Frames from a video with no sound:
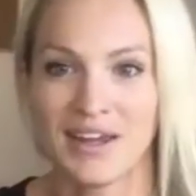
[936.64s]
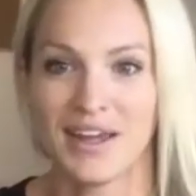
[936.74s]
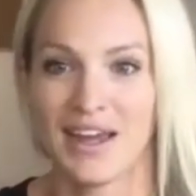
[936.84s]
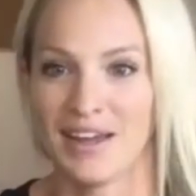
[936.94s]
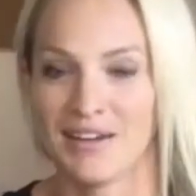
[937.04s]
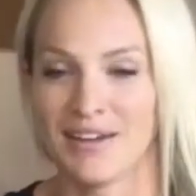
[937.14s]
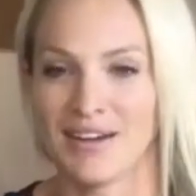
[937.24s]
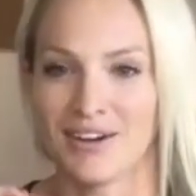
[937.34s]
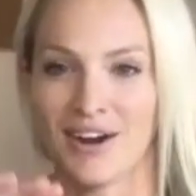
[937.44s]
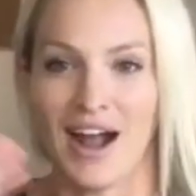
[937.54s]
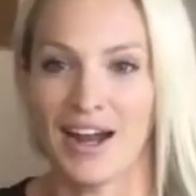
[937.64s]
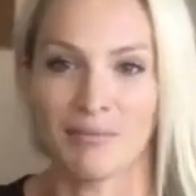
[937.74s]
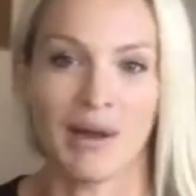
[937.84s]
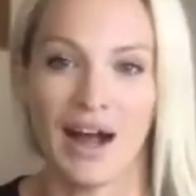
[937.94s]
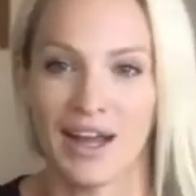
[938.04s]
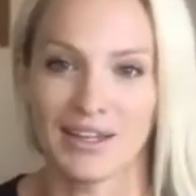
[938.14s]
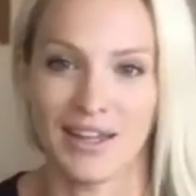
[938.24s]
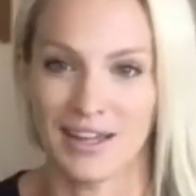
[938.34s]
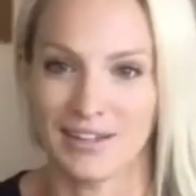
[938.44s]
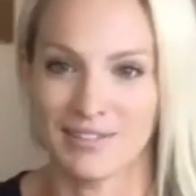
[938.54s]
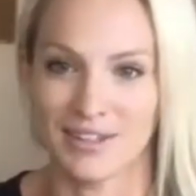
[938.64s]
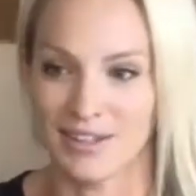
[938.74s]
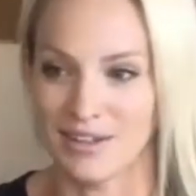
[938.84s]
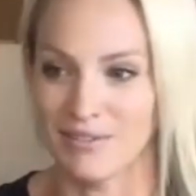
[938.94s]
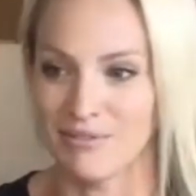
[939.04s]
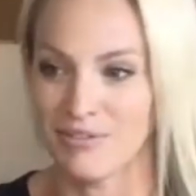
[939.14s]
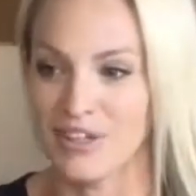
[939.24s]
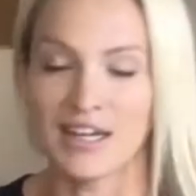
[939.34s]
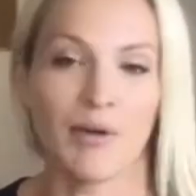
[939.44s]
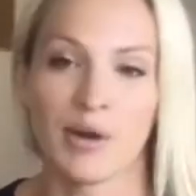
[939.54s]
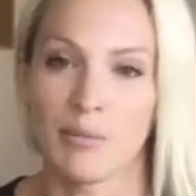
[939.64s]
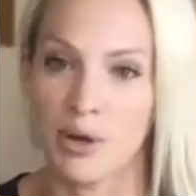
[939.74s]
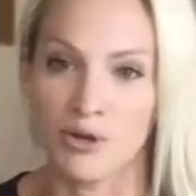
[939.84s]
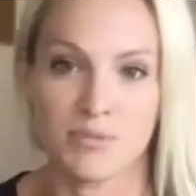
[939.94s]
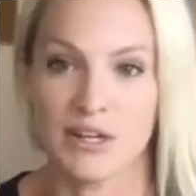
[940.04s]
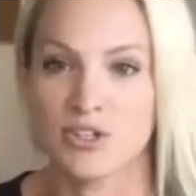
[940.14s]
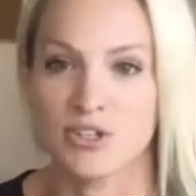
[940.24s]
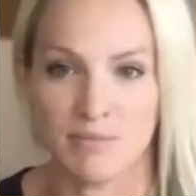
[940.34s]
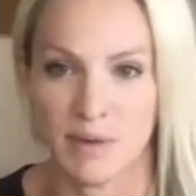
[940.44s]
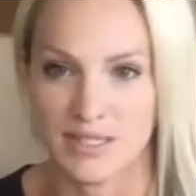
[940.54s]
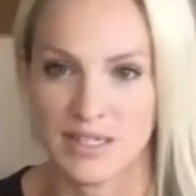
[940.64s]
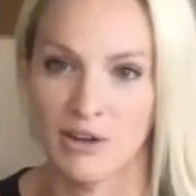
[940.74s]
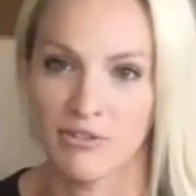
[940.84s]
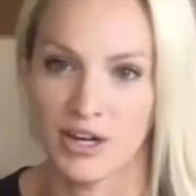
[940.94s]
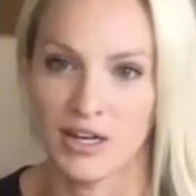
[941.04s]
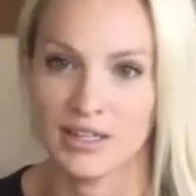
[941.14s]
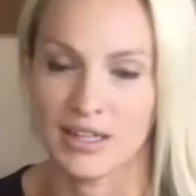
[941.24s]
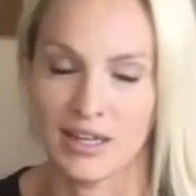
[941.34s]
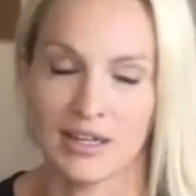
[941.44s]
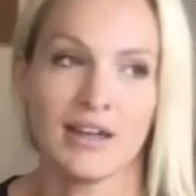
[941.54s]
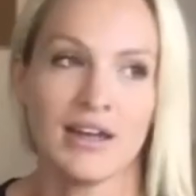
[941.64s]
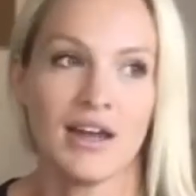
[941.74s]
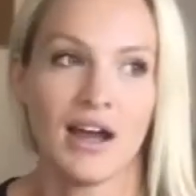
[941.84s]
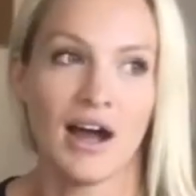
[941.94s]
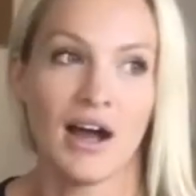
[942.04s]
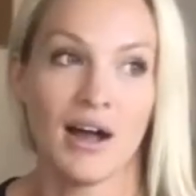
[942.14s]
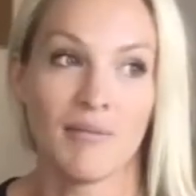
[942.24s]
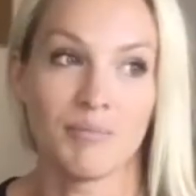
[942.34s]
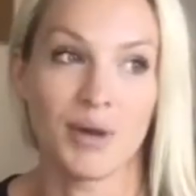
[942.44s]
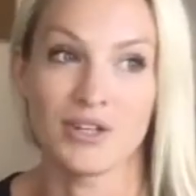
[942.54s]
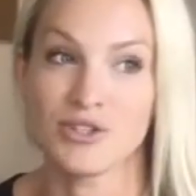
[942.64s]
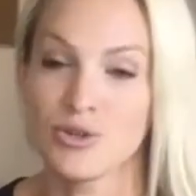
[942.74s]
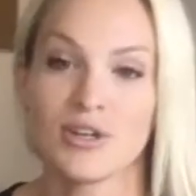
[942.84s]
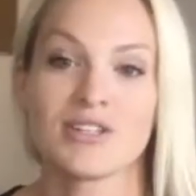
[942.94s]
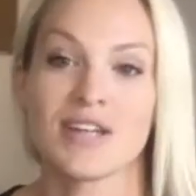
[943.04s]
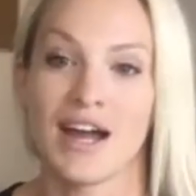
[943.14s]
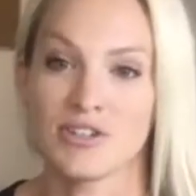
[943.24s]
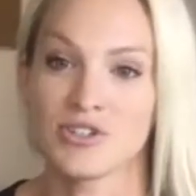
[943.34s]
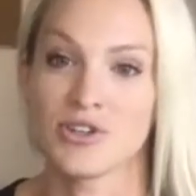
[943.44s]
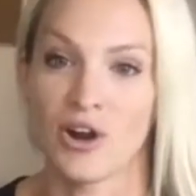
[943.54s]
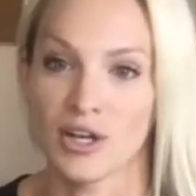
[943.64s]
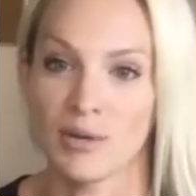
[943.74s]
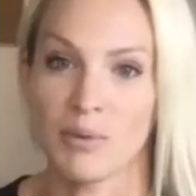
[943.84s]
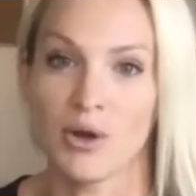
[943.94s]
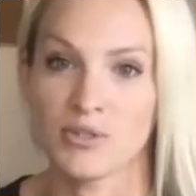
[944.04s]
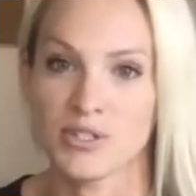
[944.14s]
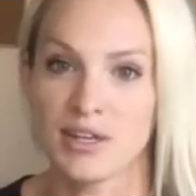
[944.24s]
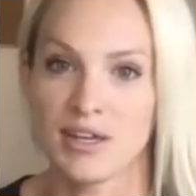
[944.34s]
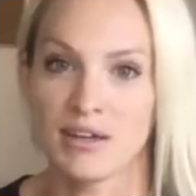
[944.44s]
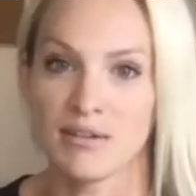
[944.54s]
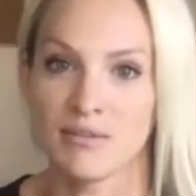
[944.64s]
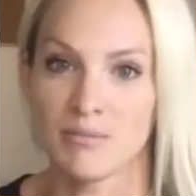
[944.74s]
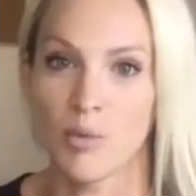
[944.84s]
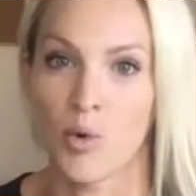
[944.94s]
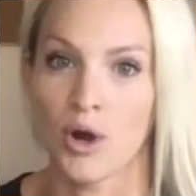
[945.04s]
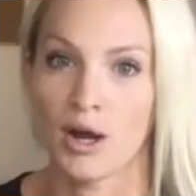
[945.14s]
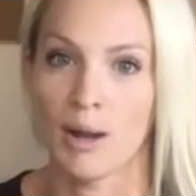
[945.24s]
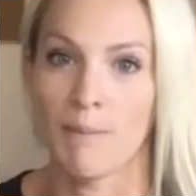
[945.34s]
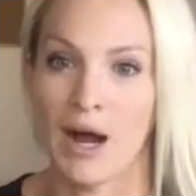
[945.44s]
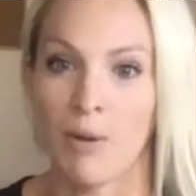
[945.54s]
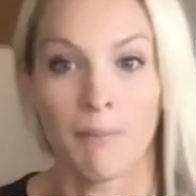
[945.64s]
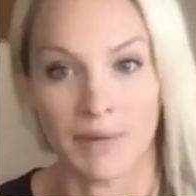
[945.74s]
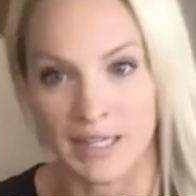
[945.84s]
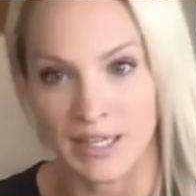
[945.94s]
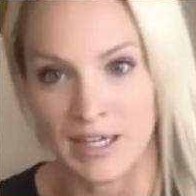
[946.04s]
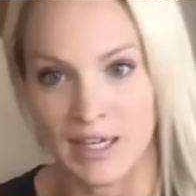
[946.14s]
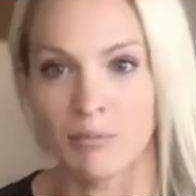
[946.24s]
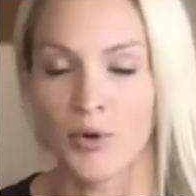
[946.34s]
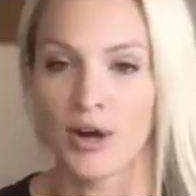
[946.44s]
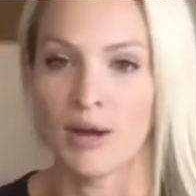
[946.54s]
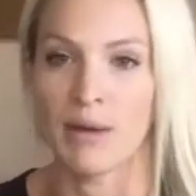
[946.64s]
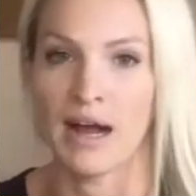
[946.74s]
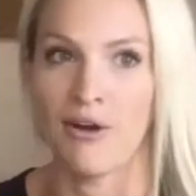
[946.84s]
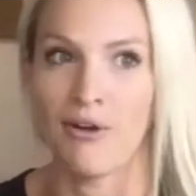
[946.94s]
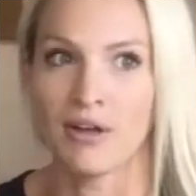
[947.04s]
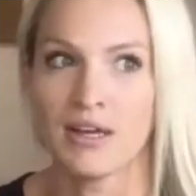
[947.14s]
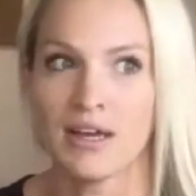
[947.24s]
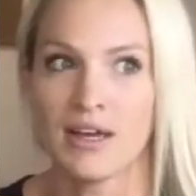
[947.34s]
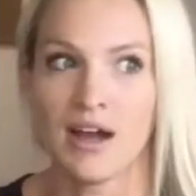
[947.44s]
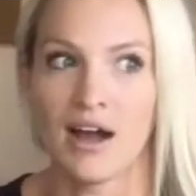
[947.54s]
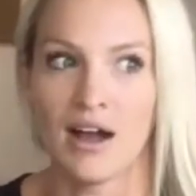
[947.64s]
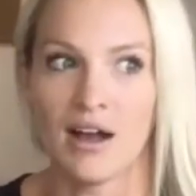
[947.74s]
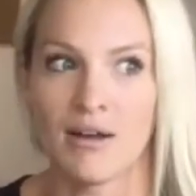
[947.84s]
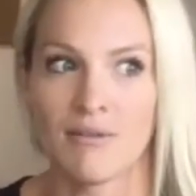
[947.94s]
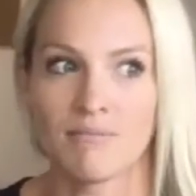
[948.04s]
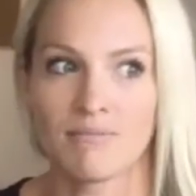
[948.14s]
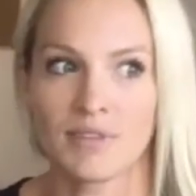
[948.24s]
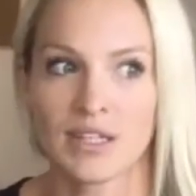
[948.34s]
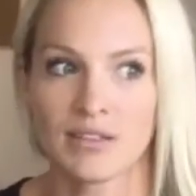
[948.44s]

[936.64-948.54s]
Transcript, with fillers: and or hiding behind like the feed i wouldn't post pictures of myself or anything um, but as soon as i started posting more about me and more about um,